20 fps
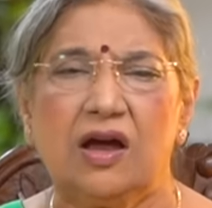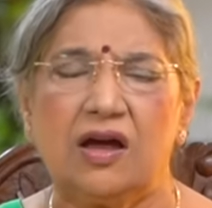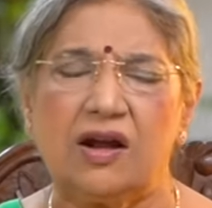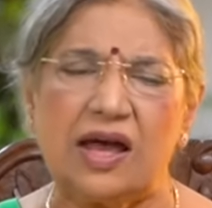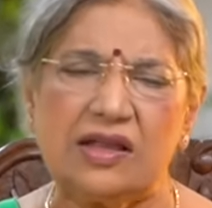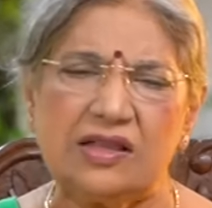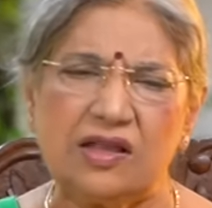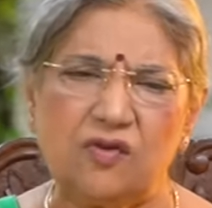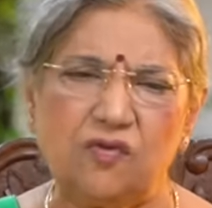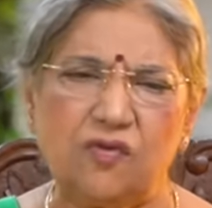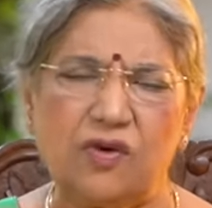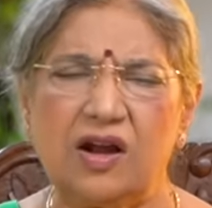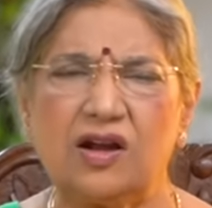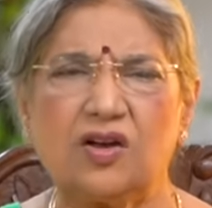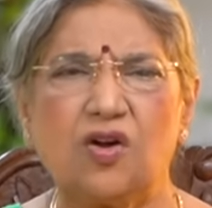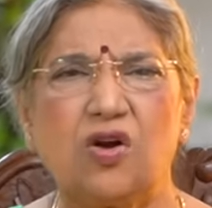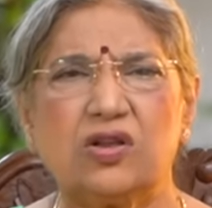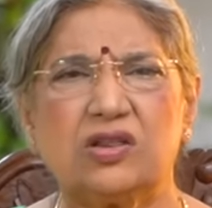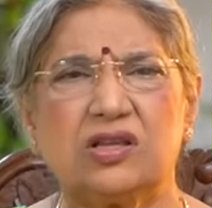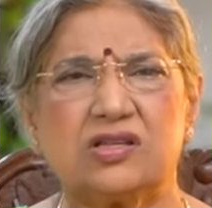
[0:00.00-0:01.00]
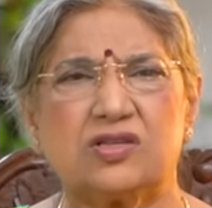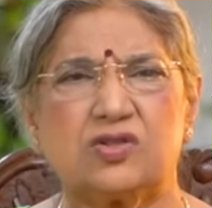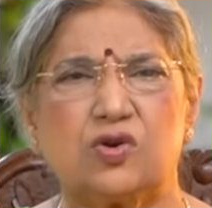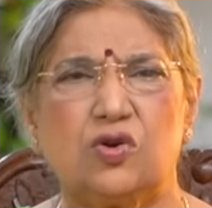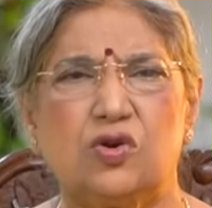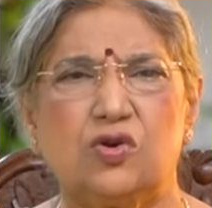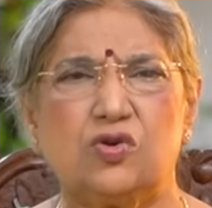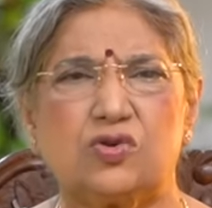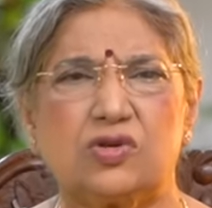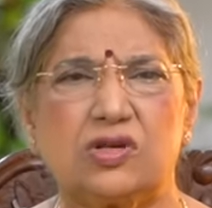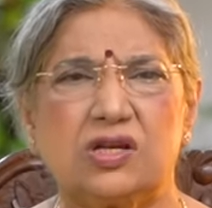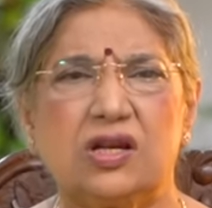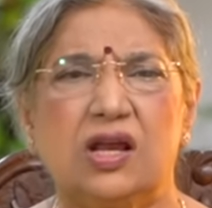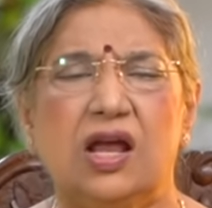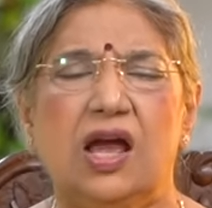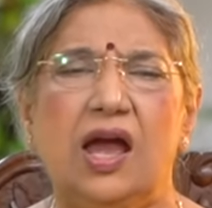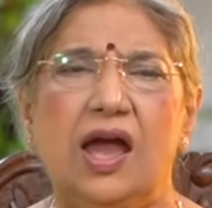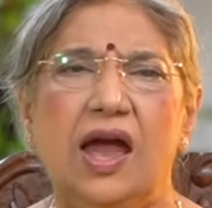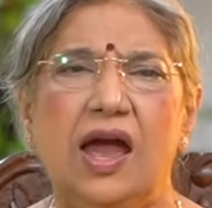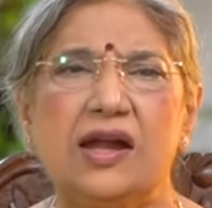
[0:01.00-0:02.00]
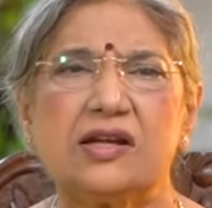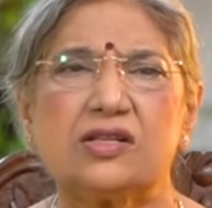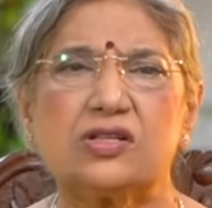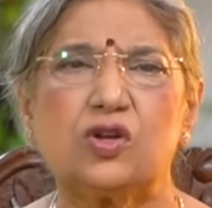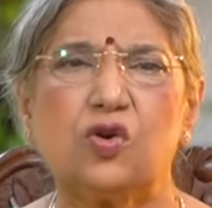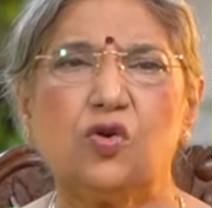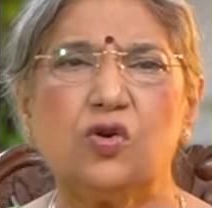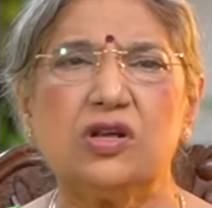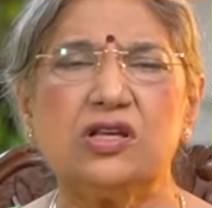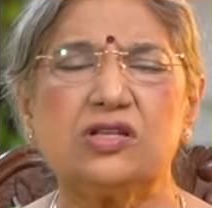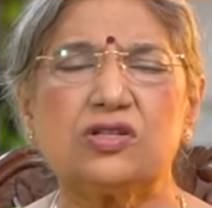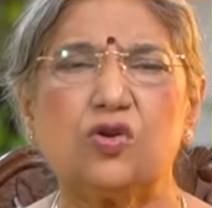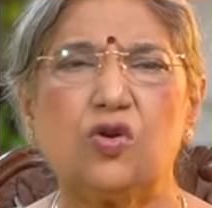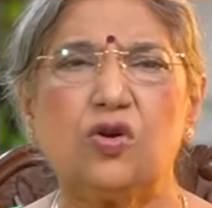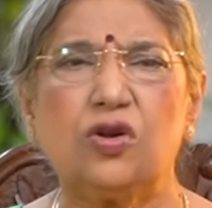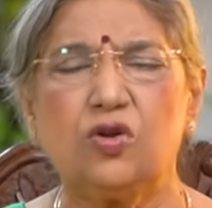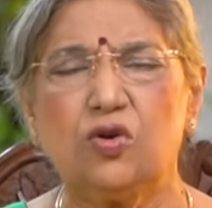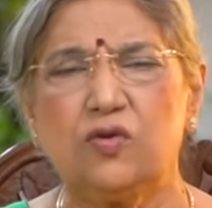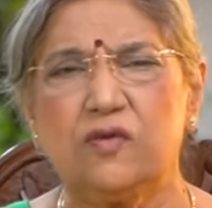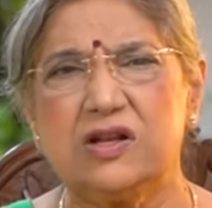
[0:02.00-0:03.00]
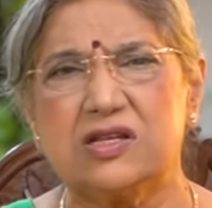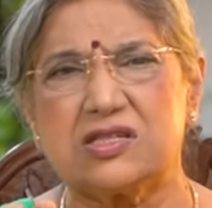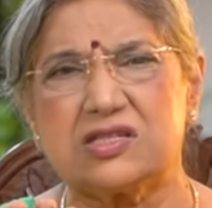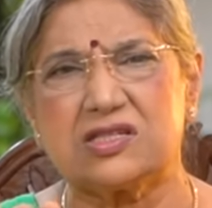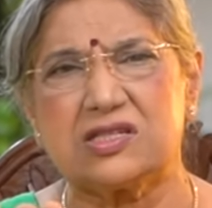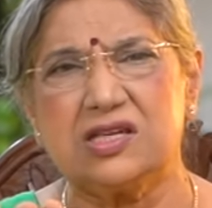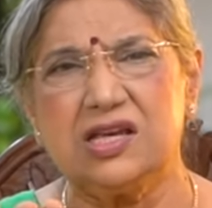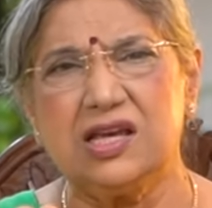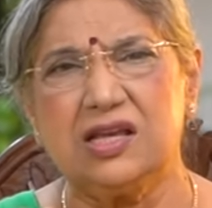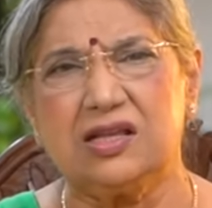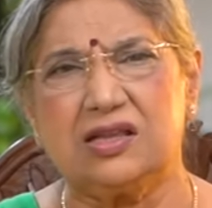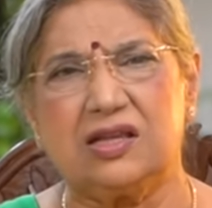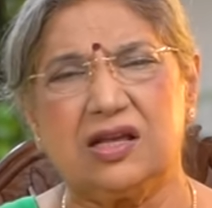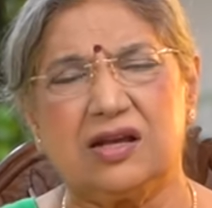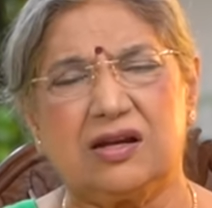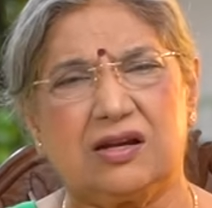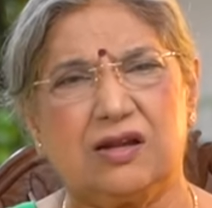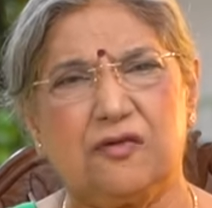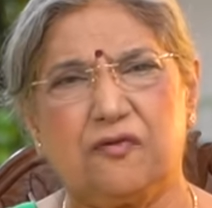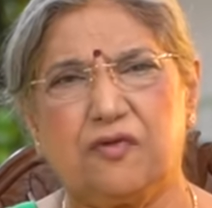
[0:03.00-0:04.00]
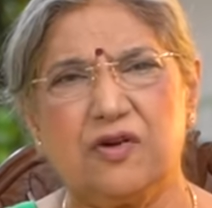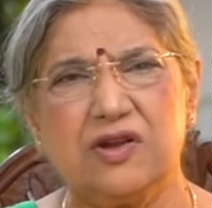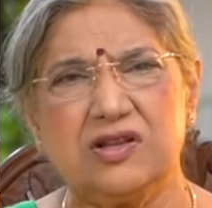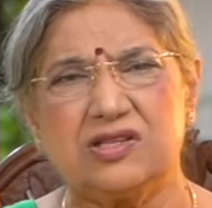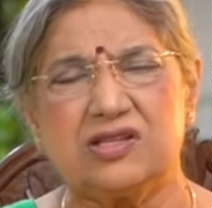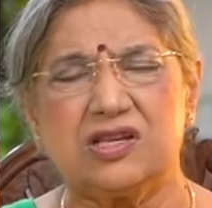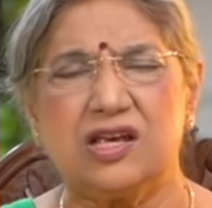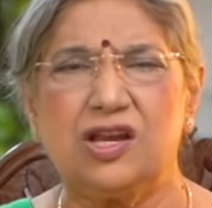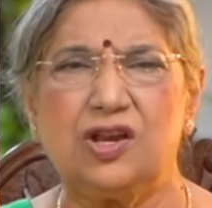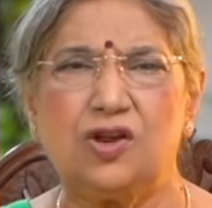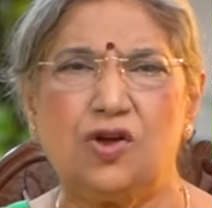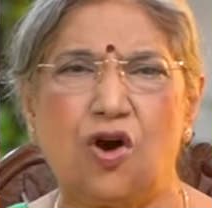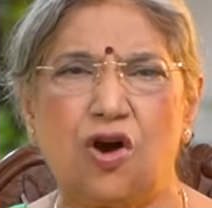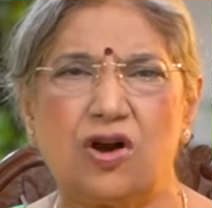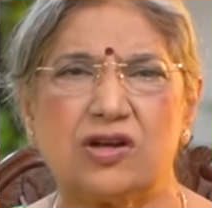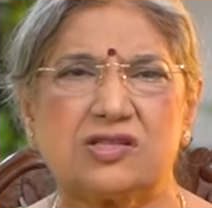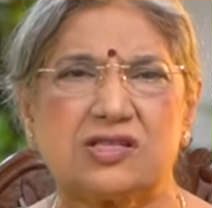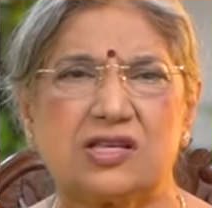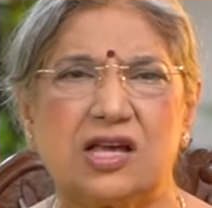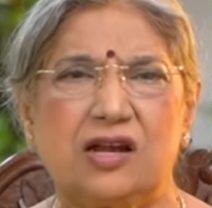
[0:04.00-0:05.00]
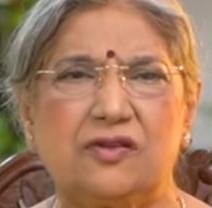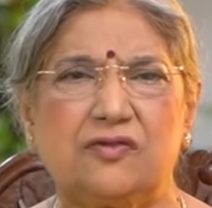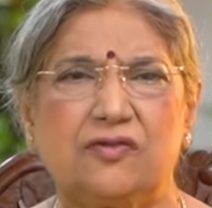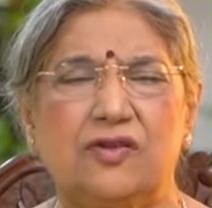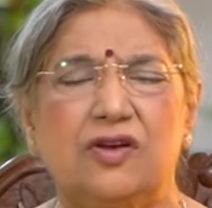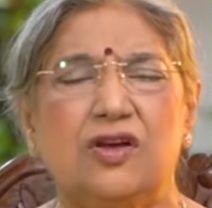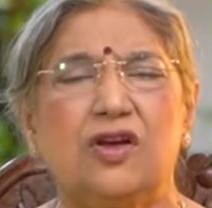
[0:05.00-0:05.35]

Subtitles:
Rather, work on the solution. And slowly, slowly, you will see the difference in yourself.